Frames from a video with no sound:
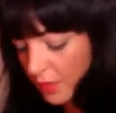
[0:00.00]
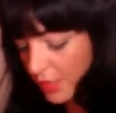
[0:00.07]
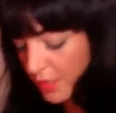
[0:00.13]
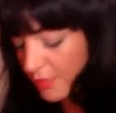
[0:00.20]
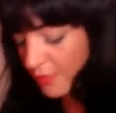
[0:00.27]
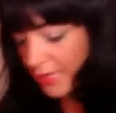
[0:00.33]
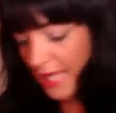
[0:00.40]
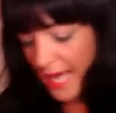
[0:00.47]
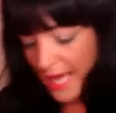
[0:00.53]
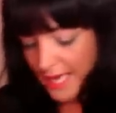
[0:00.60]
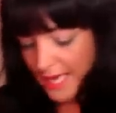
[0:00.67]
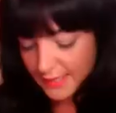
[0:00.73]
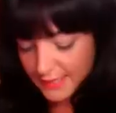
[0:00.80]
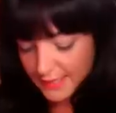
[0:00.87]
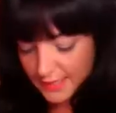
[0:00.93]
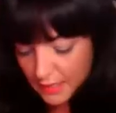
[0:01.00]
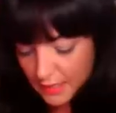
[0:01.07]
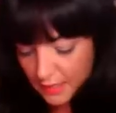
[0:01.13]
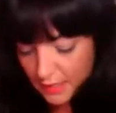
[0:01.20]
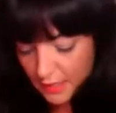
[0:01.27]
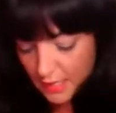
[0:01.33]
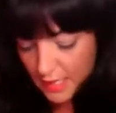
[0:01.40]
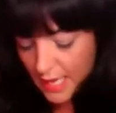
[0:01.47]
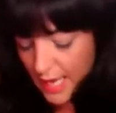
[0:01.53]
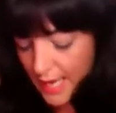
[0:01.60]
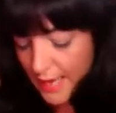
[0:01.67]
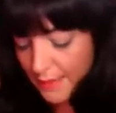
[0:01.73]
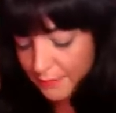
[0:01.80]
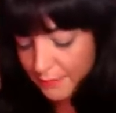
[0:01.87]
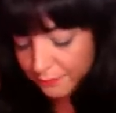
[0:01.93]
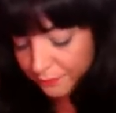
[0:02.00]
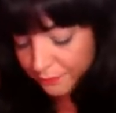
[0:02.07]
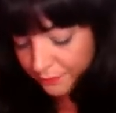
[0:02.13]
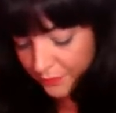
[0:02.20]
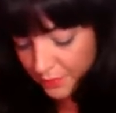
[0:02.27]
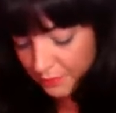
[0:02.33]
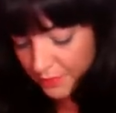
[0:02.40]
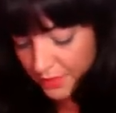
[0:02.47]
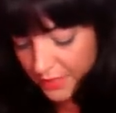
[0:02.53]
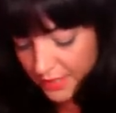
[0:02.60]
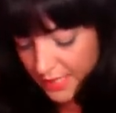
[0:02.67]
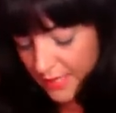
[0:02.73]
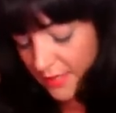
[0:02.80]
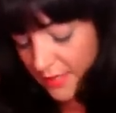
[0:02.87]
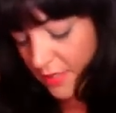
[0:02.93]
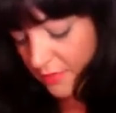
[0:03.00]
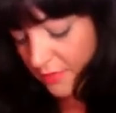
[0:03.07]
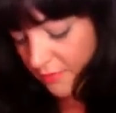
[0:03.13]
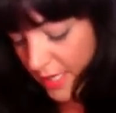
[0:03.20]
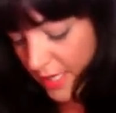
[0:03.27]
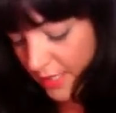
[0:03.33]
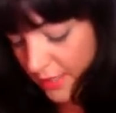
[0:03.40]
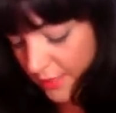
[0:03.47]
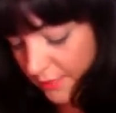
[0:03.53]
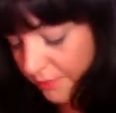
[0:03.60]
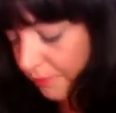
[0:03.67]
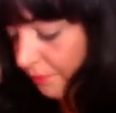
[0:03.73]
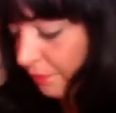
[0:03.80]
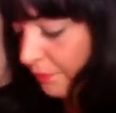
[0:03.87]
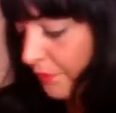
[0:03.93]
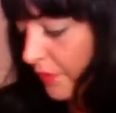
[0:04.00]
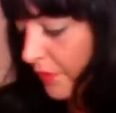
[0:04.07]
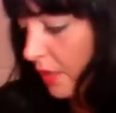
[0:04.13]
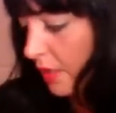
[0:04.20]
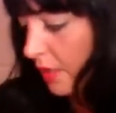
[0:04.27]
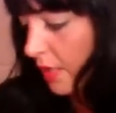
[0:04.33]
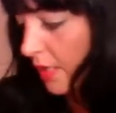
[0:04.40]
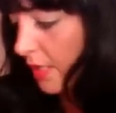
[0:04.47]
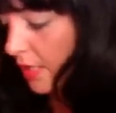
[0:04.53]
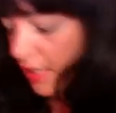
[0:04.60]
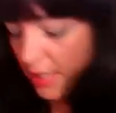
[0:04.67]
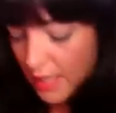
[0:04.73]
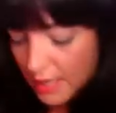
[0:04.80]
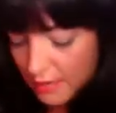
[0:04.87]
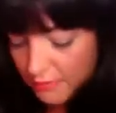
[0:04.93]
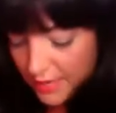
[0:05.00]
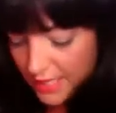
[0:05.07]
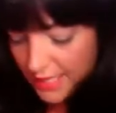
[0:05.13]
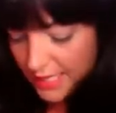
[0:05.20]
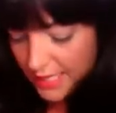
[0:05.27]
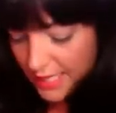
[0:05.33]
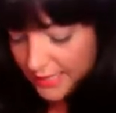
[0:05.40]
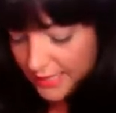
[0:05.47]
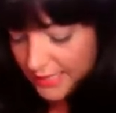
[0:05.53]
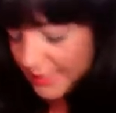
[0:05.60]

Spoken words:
you get, just get this right, a really nice